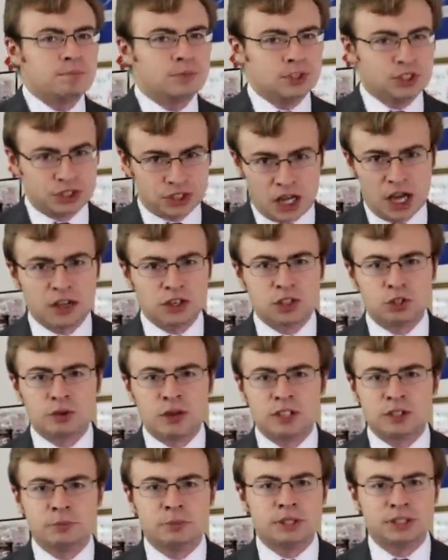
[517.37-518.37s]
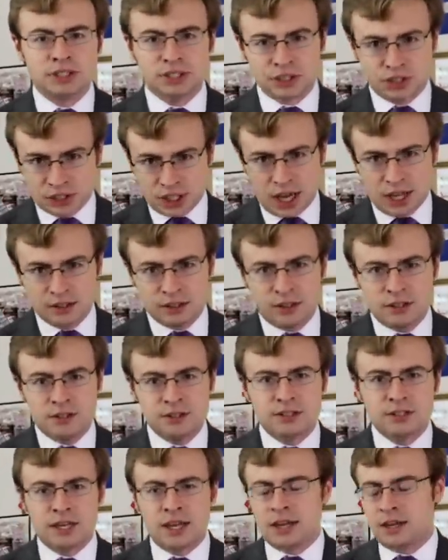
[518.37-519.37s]
Scottish regiments in
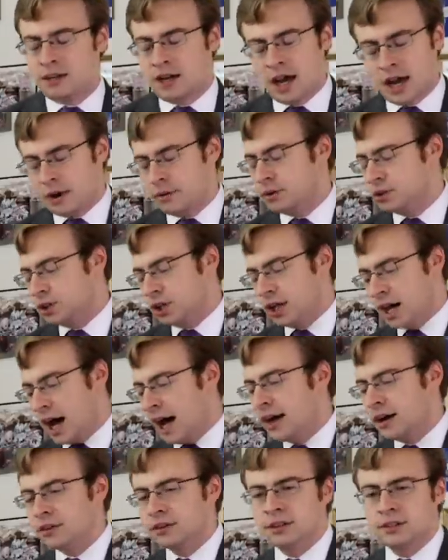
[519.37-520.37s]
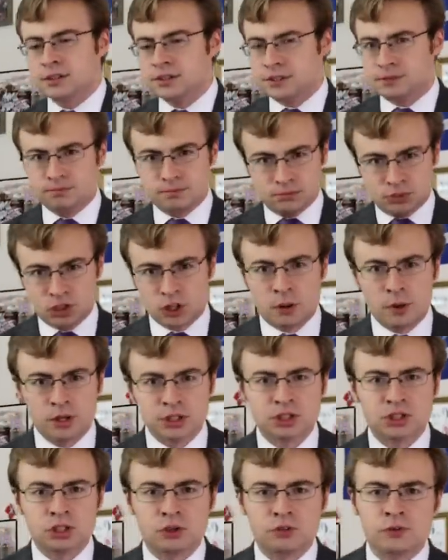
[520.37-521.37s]
Scotland, and Irish in Ireland, so on
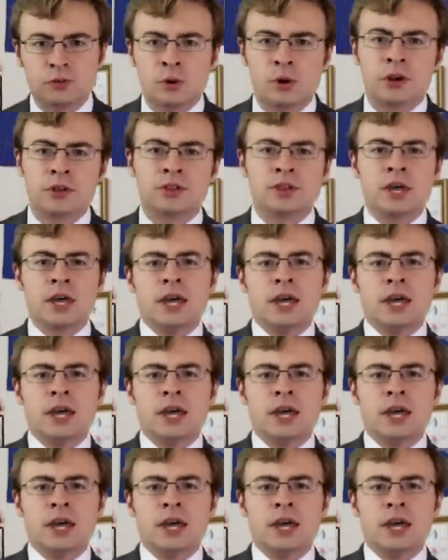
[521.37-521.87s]
and so forth.